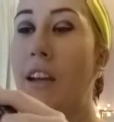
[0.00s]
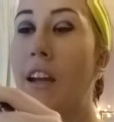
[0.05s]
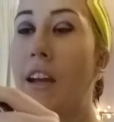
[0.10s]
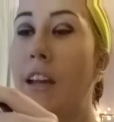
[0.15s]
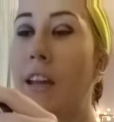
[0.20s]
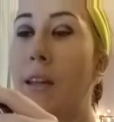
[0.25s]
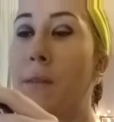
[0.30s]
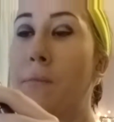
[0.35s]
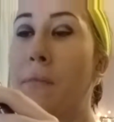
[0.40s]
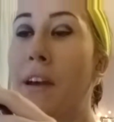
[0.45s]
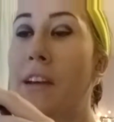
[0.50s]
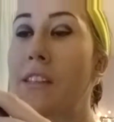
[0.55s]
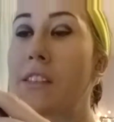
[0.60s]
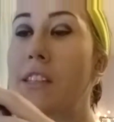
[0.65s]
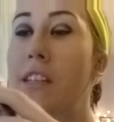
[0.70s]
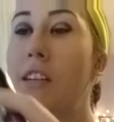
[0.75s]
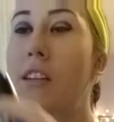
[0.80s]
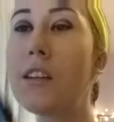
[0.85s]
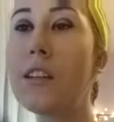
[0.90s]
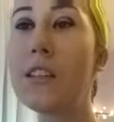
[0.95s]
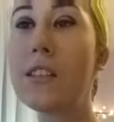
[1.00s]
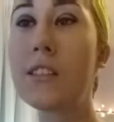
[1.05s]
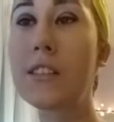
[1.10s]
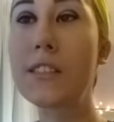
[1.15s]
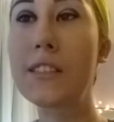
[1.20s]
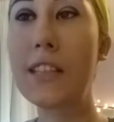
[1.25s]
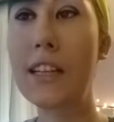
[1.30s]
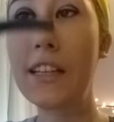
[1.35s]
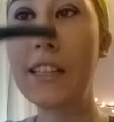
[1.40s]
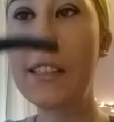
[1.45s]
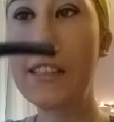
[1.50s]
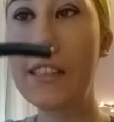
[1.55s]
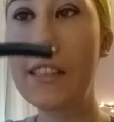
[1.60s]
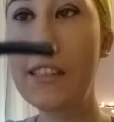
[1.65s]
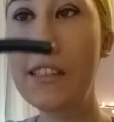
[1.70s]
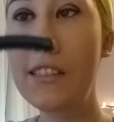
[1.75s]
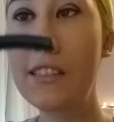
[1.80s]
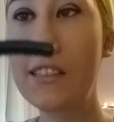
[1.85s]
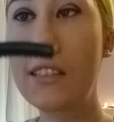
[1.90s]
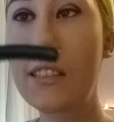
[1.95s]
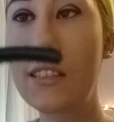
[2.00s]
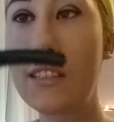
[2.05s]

And the mascara looks like this.